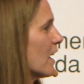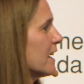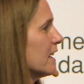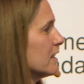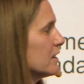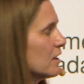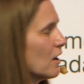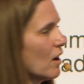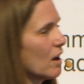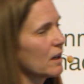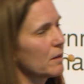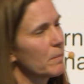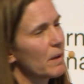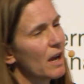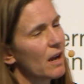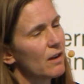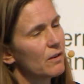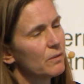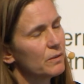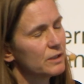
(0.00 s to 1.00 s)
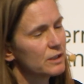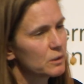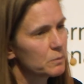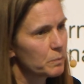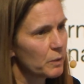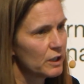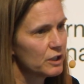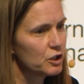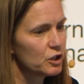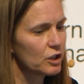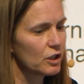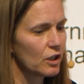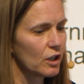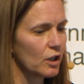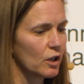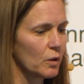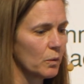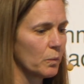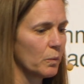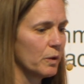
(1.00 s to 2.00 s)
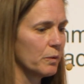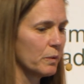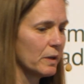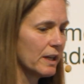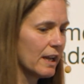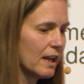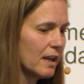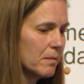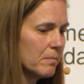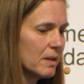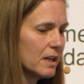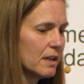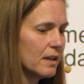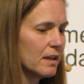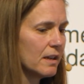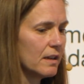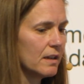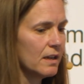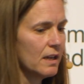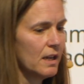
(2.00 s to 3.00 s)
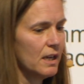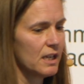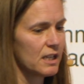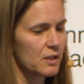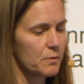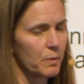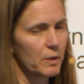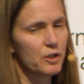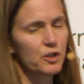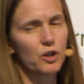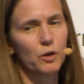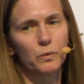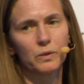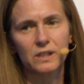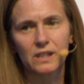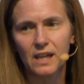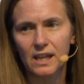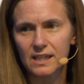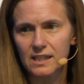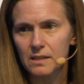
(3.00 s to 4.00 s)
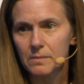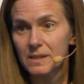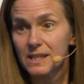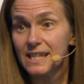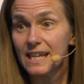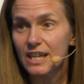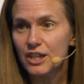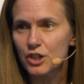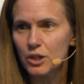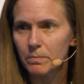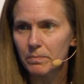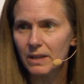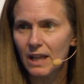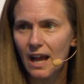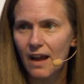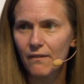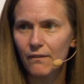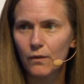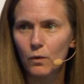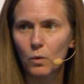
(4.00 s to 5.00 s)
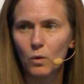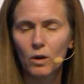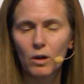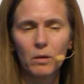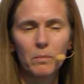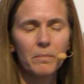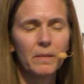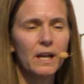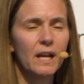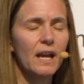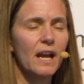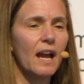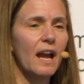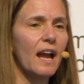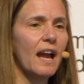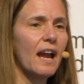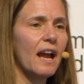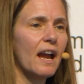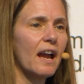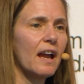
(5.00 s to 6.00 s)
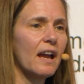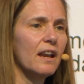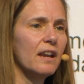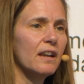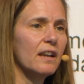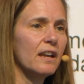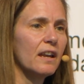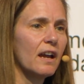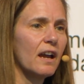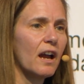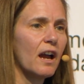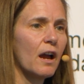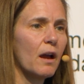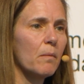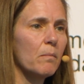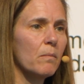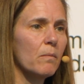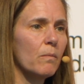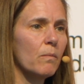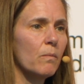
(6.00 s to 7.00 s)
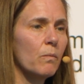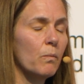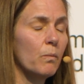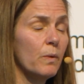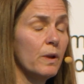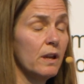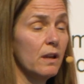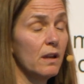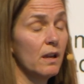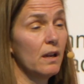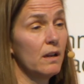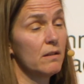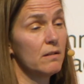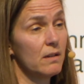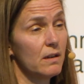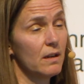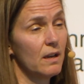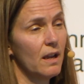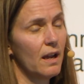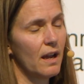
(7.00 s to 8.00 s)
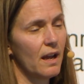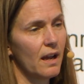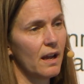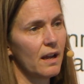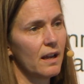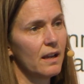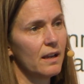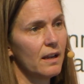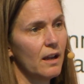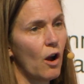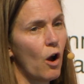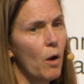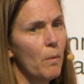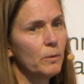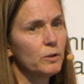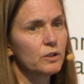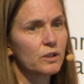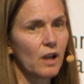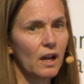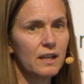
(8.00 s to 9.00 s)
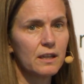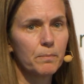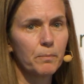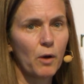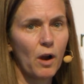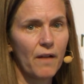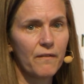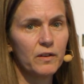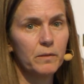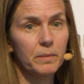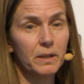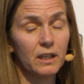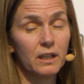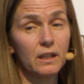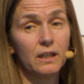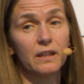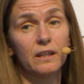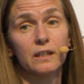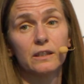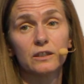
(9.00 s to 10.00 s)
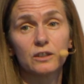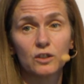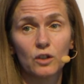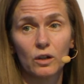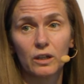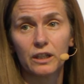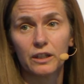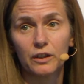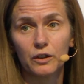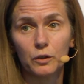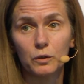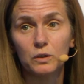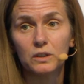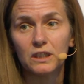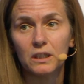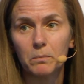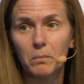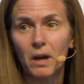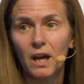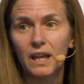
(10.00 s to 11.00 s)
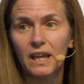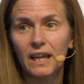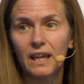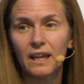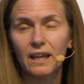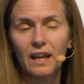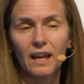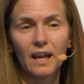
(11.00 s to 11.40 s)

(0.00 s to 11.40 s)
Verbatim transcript: can talk about with Spreadshirt when we came in. Spreadshirt was a customization platform, and um, we had uh, almost gotten to profitability and then started losing money.